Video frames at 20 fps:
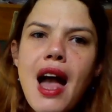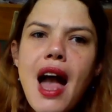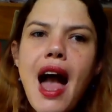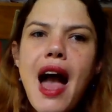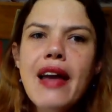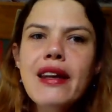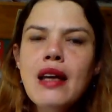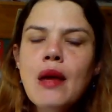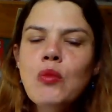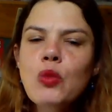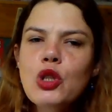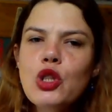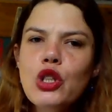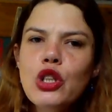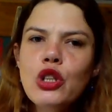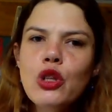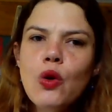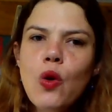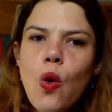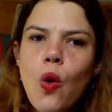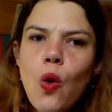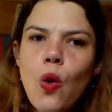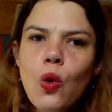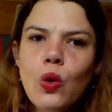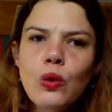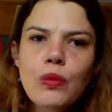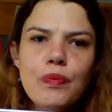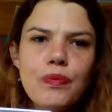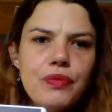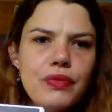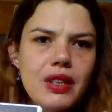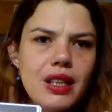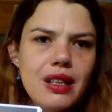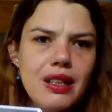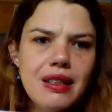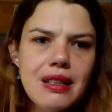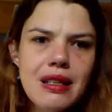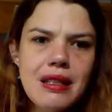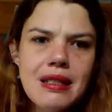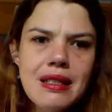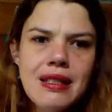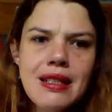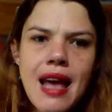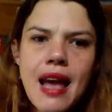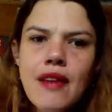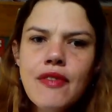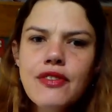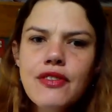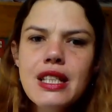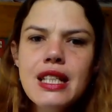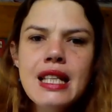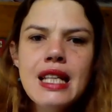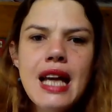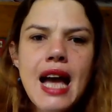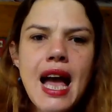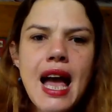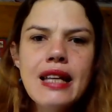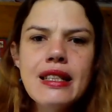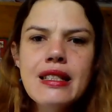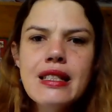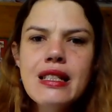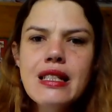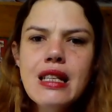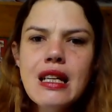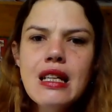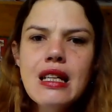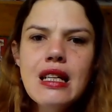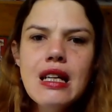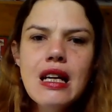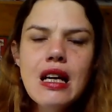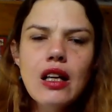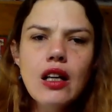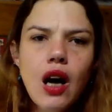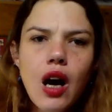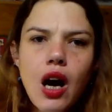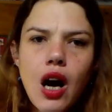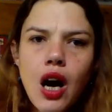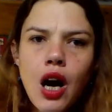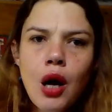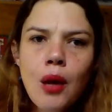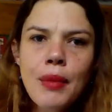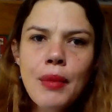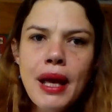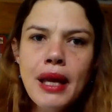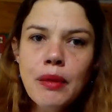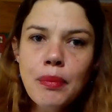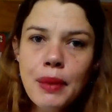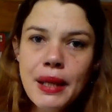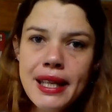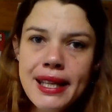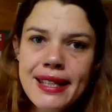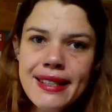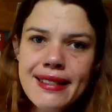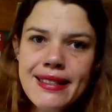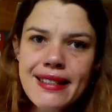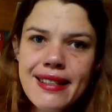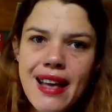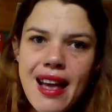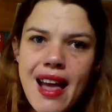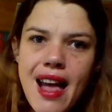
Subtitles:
And I'm wishing you all safety and calm and peace.